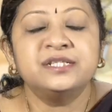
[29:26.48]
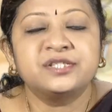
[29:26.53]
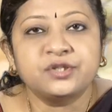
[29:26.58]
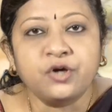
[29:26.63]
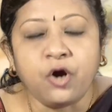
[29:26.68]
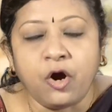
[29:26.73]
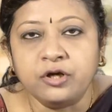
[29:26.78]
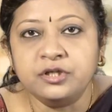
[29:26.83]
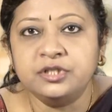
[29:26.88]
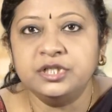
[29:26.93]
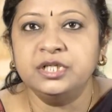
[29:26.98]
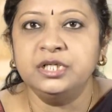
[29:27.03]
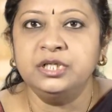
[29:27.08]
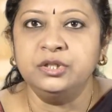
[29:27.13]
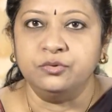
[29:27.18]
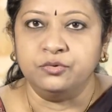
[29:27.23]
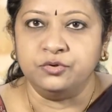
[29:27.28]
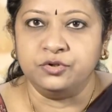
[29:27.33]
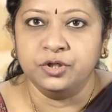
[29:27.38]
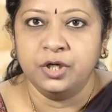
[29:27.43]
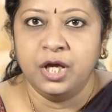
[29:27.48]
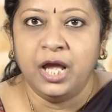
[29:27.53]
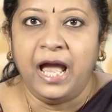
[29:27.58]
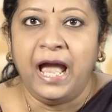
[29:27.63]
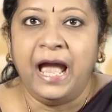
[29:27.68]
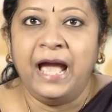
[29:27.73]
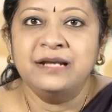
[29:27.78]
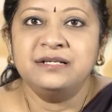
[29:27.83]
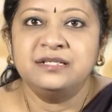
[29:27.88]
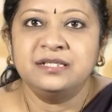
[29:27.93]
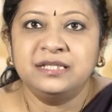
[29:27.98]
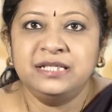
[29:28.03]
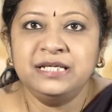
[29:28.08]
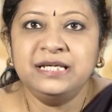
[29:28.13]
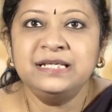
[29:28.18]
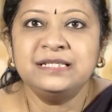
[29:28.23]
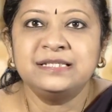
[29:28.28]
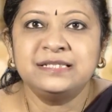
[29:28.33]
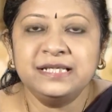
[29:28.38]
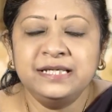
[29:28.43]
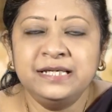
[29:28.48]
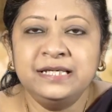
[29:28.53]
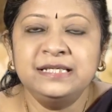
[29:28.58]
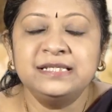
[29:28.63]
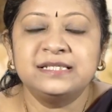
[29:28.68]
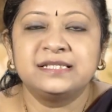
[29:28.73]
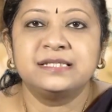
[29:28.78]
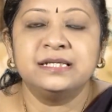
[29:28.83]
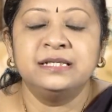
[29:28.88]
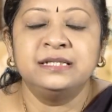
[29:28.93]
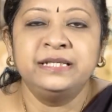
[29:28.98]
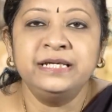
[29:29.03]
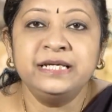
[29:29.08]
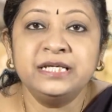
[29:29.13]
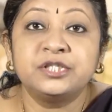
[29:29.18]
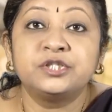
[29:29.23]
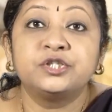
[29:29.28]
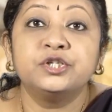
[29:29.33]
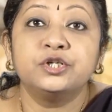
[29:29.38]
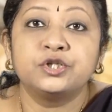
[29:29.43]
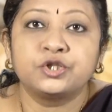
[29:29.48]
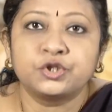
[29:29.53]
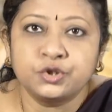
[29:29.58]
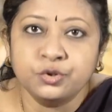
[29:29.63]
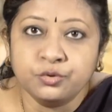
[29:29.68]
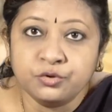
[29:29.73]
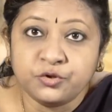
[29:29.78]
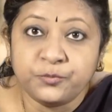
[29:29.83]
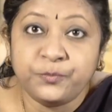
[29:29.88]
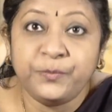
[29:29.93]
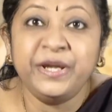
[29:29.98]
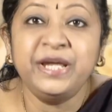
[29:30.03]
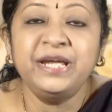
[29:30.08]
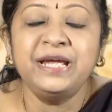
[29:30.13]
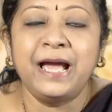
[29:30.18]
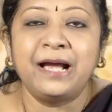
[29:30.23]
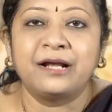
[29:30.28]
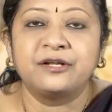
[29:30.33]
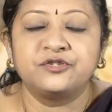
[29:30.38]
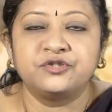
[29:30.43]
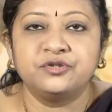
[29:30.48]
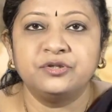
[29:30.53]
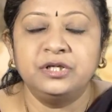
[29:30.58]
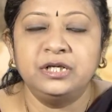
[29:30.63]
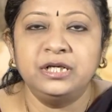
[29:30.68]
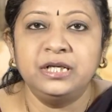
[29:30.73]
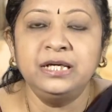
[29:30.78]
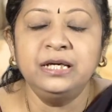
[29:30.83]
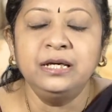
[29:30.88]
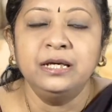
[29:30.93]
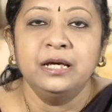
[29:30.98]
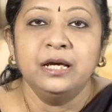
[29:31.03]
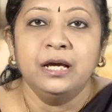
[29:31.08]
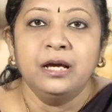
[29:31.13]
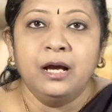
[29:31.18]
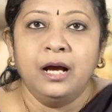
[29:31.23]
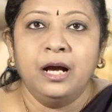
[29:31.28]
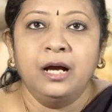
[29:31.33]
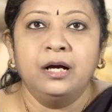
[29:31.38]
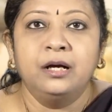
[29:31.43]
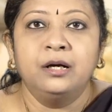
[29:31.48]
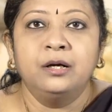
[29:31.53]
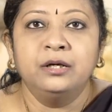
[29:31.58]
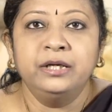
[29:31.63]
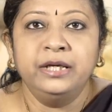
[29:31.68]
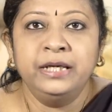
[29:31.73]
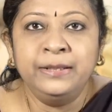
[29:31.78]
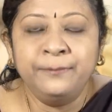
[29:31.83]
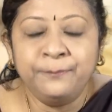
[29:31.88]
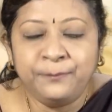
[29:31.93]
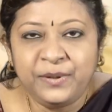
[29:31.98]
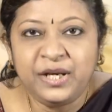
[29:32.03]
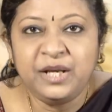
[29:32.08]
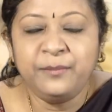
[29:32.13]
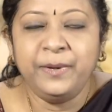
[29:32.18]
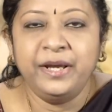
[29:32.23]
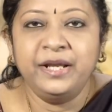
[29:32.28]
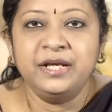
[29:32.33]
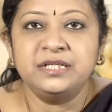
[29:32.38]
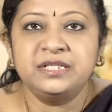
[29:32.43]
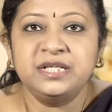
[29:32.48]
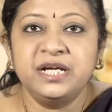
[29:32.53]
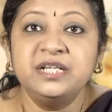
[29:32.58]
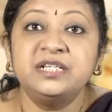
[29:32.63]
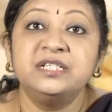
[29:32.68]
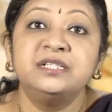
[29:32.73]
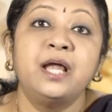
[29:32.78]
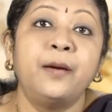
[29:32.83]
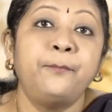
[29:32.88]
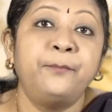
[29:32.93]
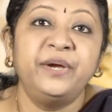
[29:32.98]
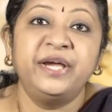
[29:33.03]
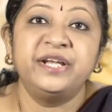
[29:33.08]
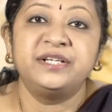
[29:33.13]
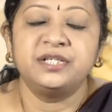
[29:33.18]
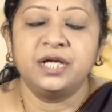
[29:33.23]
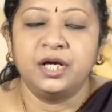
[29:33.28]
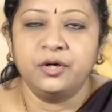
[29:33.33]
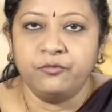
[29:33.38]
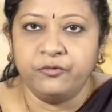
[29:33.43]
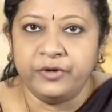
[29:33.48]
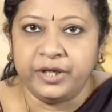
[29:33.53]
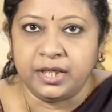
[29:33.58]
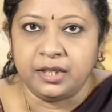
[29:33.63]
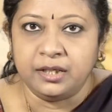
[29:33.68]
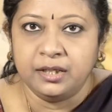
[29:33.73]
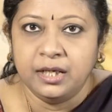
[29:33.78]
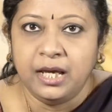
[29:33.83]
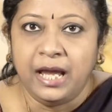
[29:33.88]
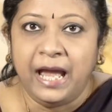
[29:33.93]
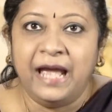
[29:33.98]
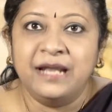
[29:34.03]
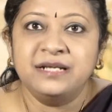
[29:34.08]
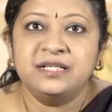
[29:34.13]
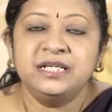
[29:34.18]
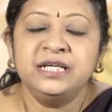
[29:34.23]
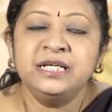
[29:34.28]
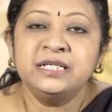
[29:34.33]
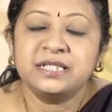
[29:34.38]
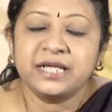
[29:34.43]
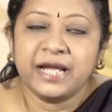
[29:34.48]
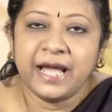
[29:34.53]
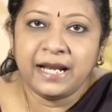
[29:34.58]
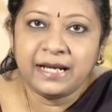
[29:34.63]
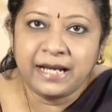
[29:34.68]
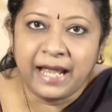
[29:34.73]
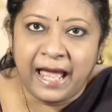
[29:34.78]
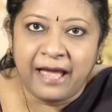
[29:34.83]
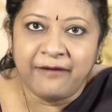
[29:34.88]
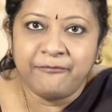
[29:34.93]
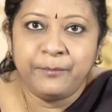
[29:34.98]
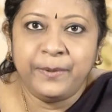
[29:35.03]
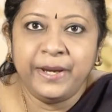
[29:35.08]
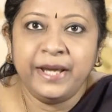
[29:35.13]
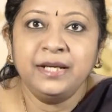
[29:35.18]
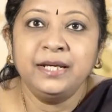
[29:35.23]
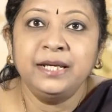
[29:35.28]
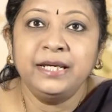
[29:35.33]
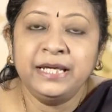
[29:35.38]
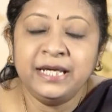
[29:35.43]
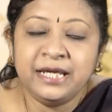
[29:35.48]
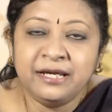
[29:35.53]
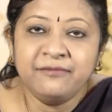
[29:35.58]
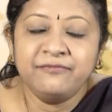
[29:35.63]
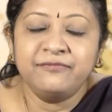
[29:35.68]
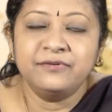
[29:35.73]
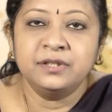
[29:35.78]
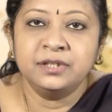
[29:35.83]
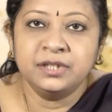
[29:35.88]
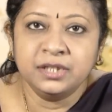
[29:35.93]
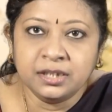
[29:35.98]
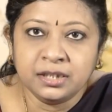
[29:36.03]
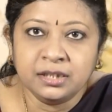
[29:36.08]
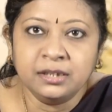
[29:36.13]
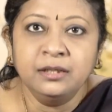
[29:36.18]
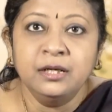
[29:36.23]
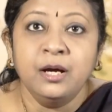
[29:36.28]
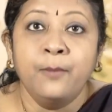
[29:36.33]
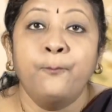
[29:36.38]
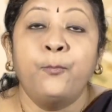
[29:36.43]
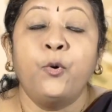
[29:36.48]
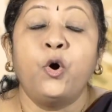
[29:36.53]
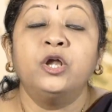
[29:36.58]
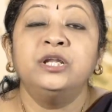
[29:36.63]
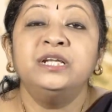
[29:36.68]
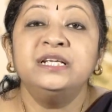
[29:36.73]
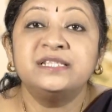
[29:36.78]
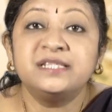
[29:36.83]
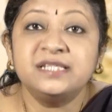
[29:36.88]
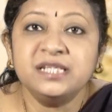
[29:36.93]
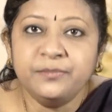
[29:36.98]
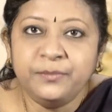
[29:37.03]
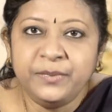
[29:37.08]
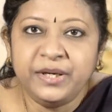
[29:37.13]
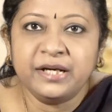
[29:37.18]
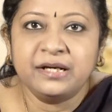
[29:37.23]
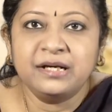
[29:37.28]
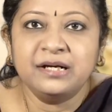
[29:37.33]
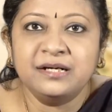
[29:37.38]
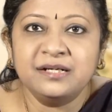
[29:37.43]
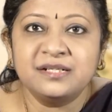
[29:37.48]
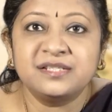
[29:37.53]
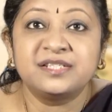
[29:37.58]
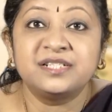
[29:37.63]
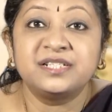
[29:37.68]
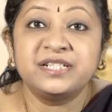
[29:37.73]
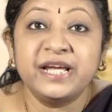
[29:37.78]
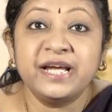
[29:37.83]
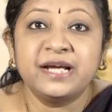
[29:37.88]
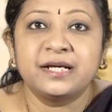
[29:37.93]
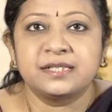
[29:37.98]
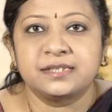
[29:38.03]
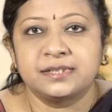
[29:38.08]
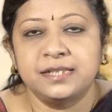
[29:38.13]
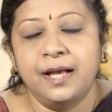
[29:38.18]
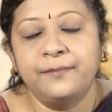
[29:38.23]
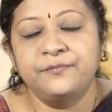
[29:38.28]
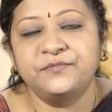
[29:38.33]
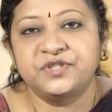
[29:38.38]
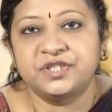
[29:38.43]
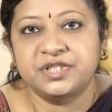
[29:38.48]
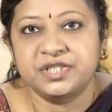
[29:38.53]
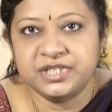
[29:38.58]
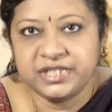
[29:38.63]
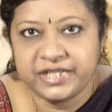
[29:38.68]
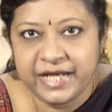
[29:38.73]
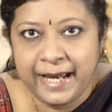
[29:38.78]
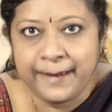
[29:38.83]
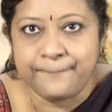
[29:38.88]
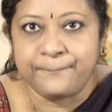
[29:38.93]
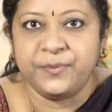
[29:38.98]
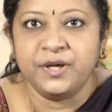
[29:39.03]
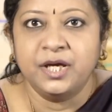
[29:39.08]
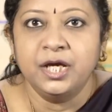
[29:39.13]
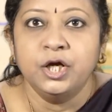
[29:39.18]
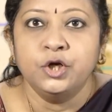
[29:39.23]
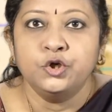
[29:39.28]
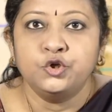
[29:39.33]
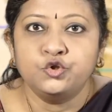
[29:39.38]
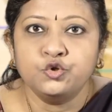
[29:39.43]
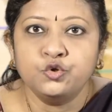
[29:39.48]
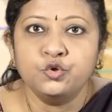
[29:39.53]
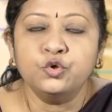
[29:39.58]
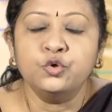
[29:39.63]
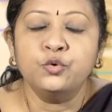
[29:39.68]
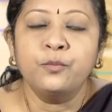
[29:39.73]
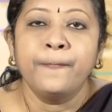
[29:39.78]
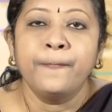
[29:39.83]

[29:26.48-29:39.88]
continued, and this should be actually implemented in a better way, and it can happen if the policy makers take some step to